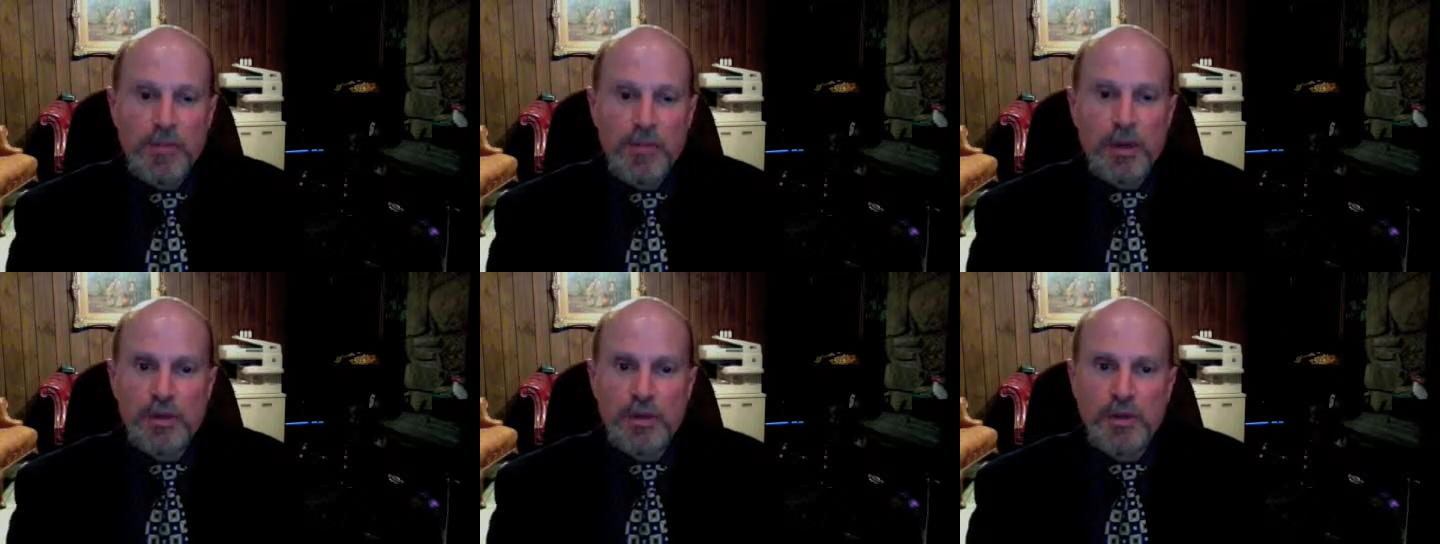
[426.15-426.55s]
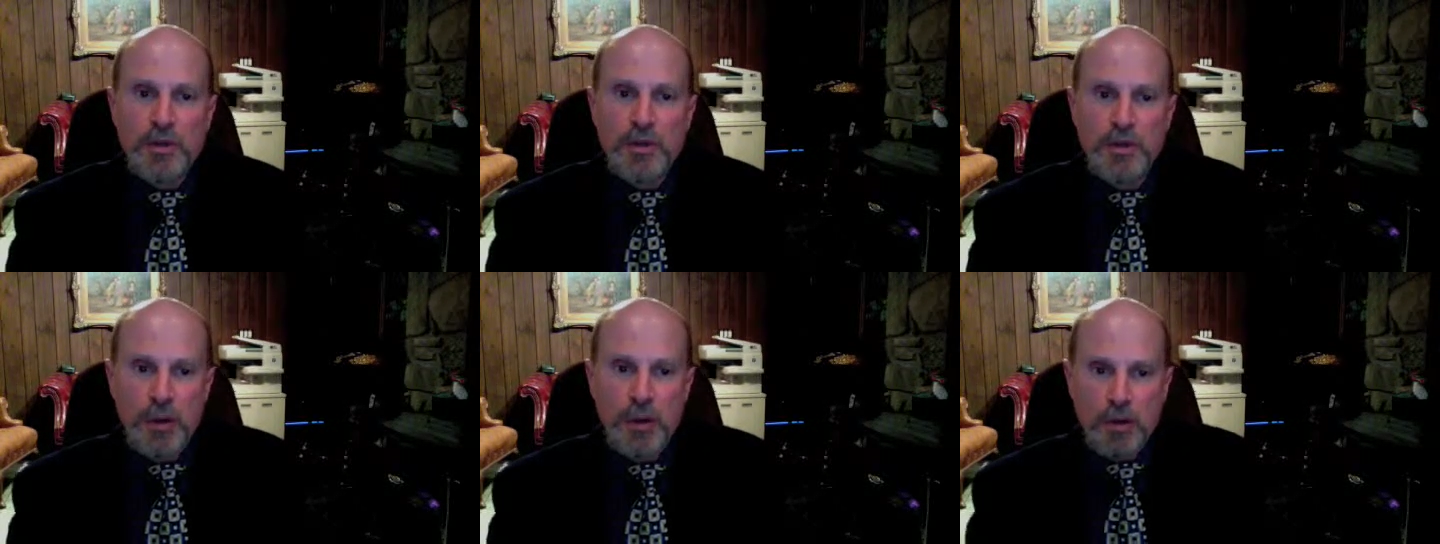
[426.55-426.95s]
What you do
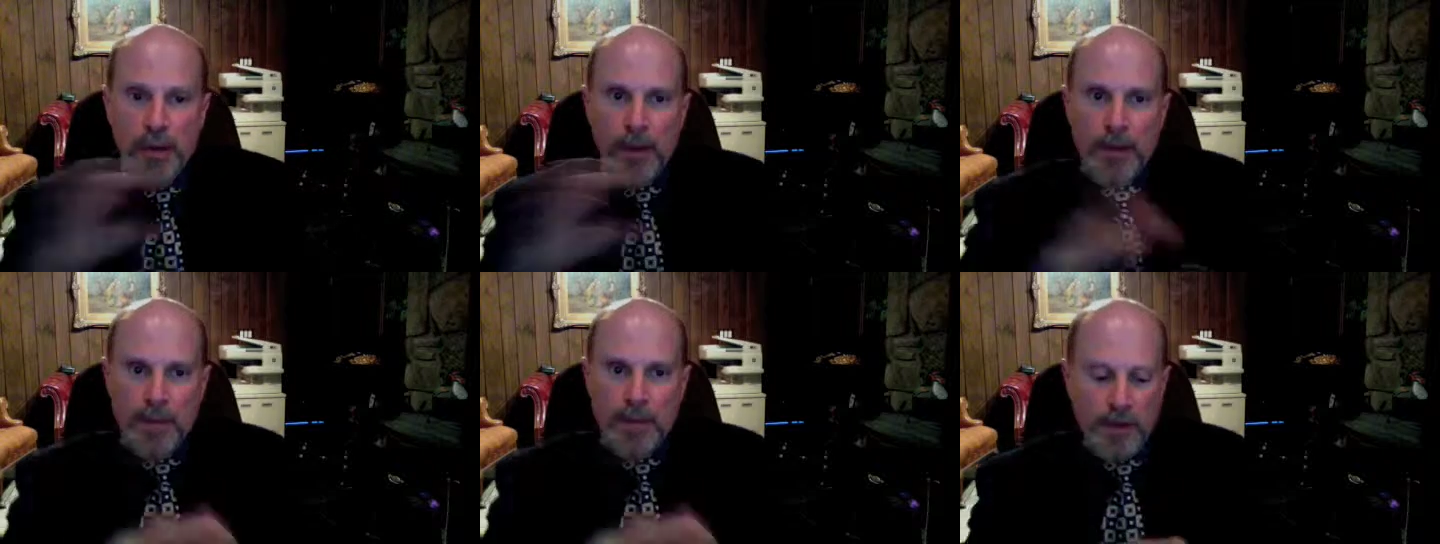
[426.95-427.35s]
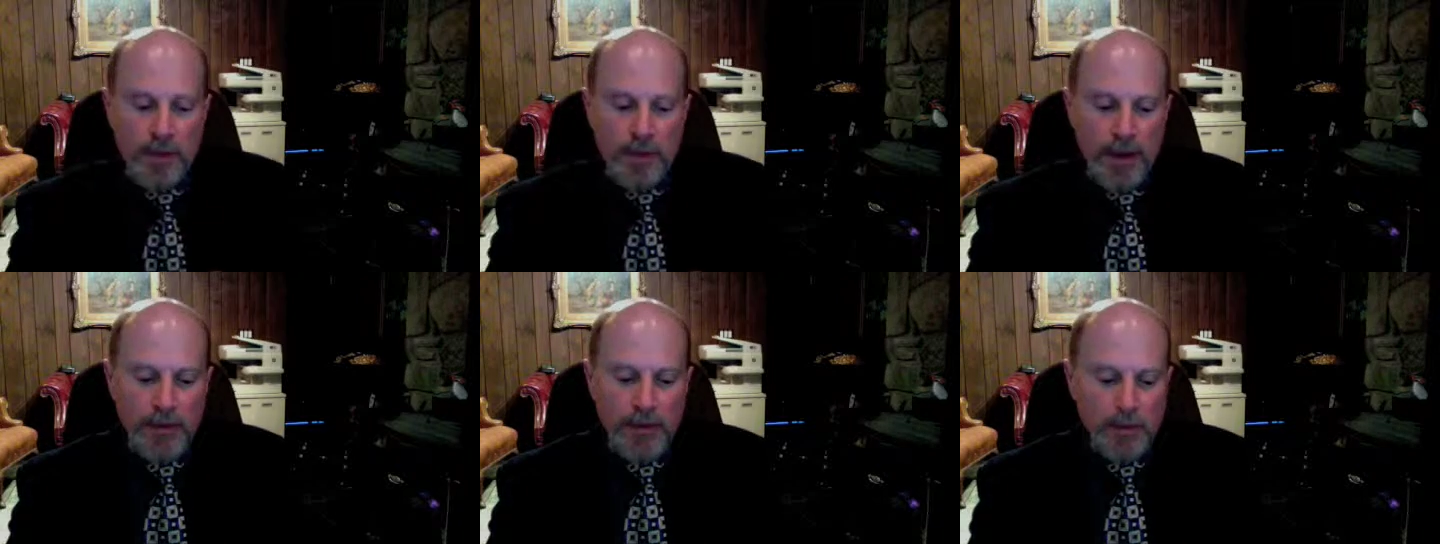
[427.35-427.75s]
is you put a rubber band
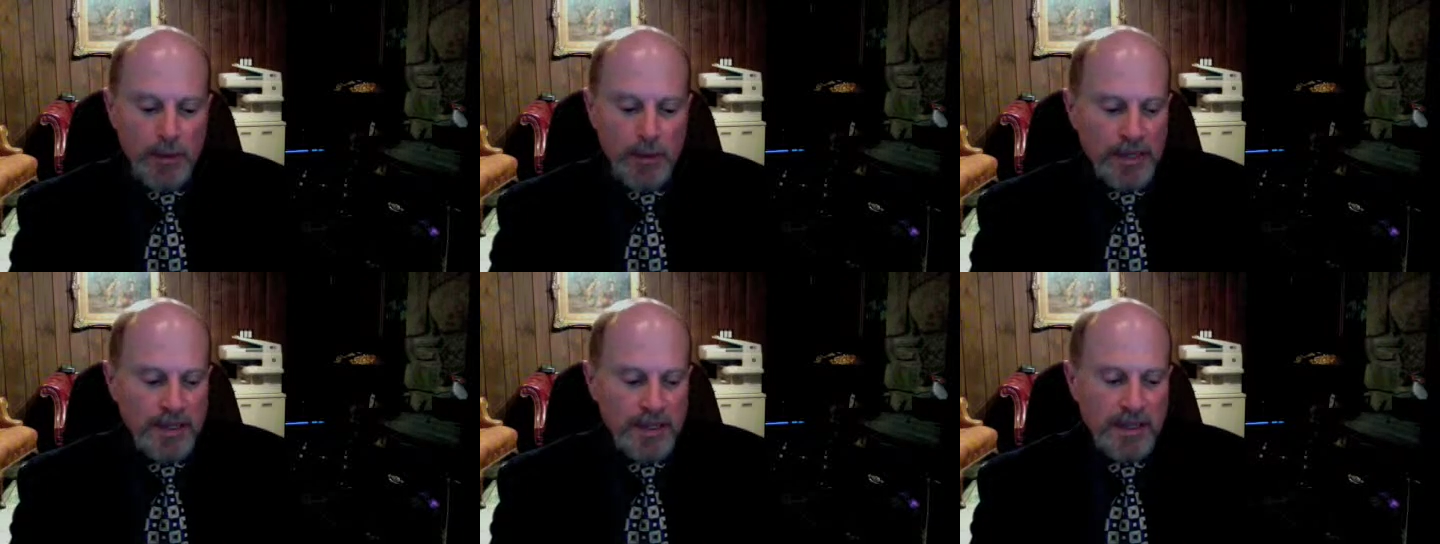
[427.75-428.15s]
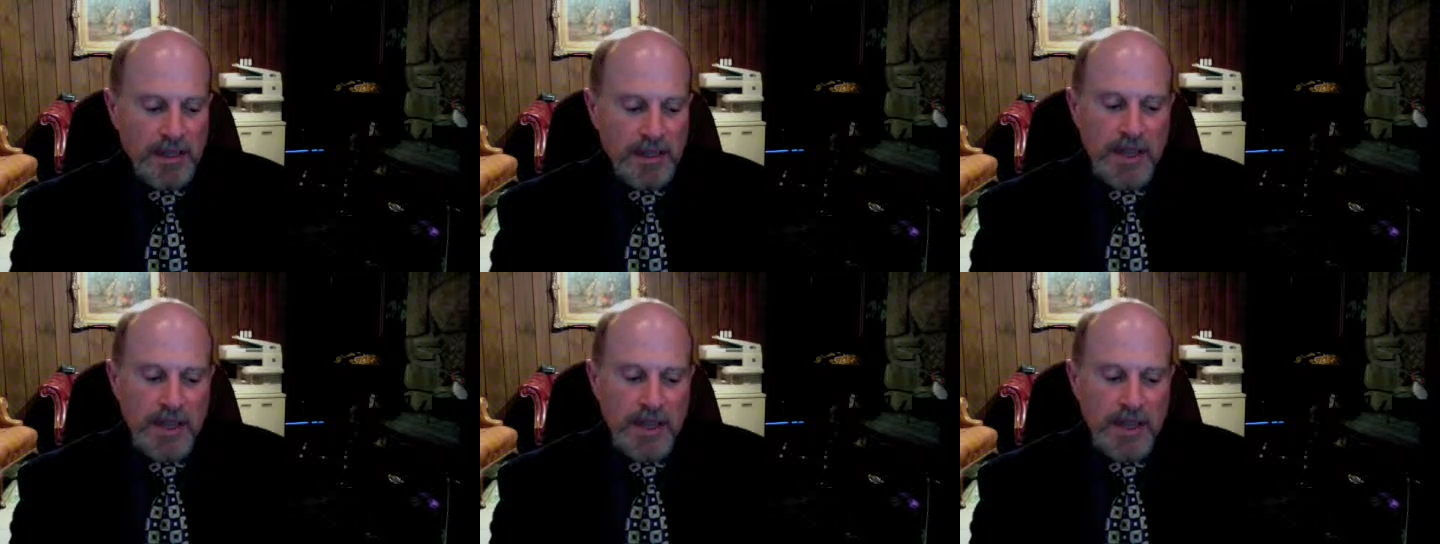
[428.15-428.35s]
around your wrist,